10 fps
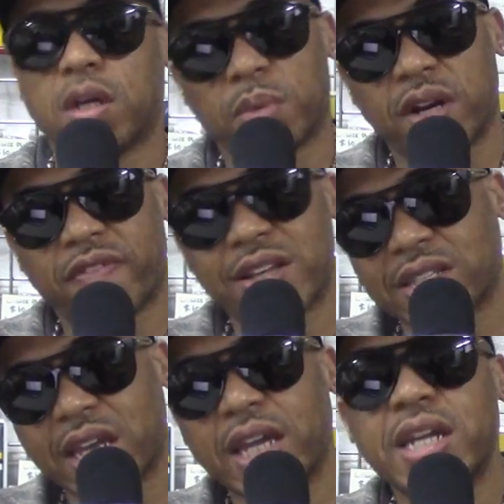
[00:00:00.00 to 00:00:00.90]
But if I
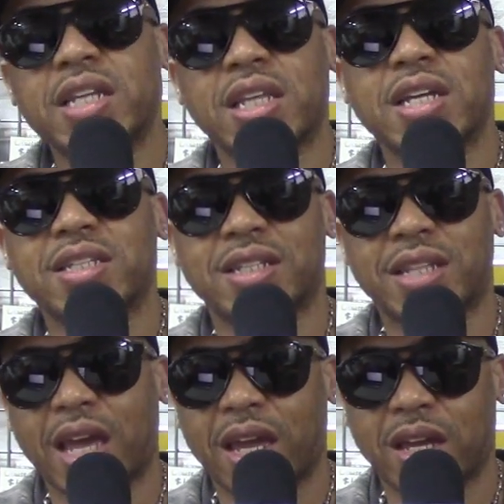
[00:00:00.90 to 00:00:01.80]
said anything
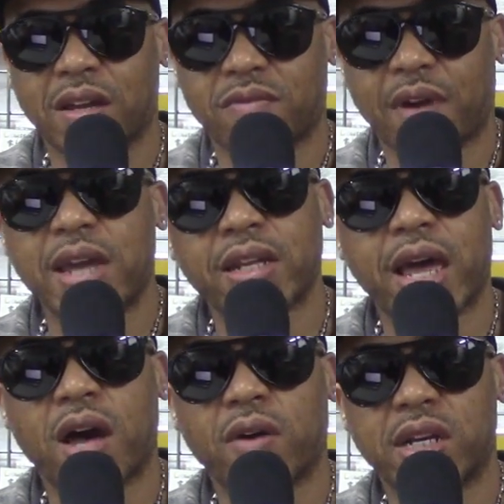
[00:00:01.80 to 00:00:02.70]
today, right
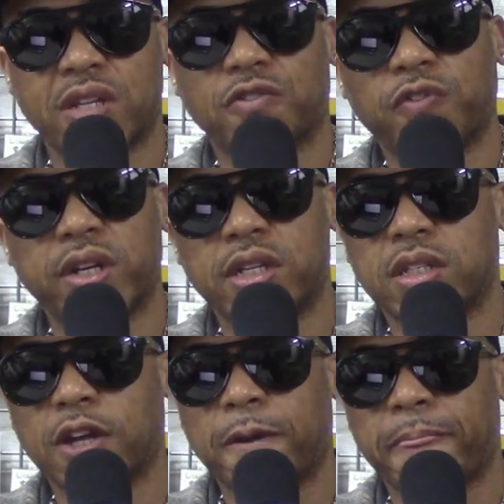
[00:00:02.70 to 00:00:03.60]
now, in this
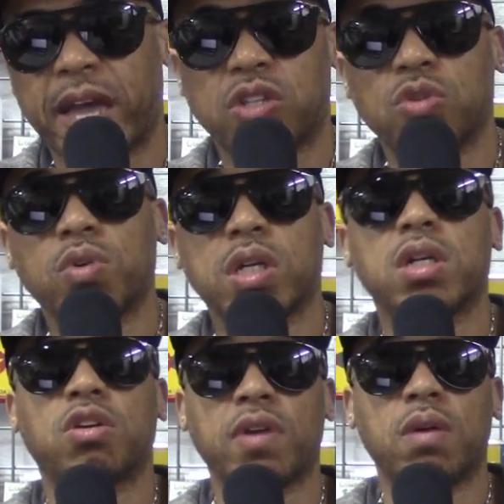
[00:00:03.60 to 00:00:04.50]
footage that you can
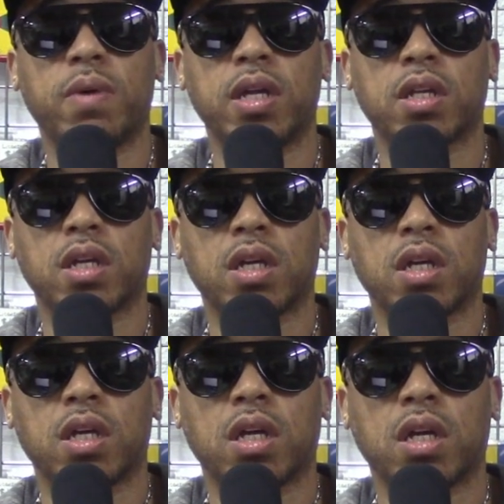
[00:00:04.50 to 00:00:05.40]
agree with,
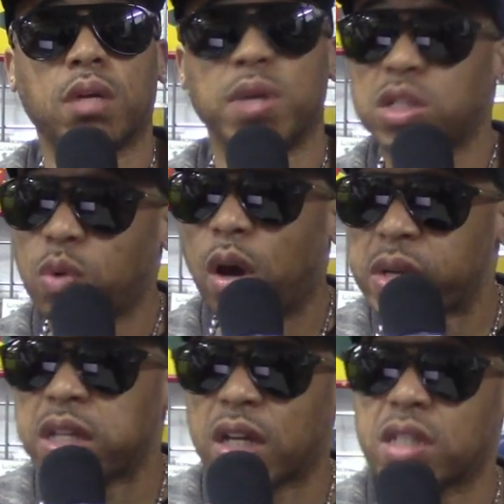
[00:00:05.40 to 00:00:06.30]
because we're
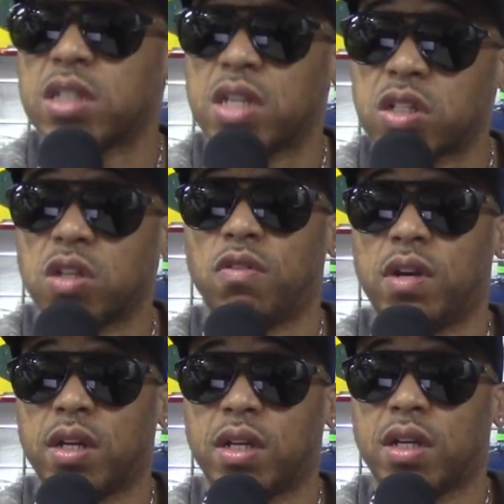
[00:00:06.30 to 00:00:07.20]
always looking to disagree.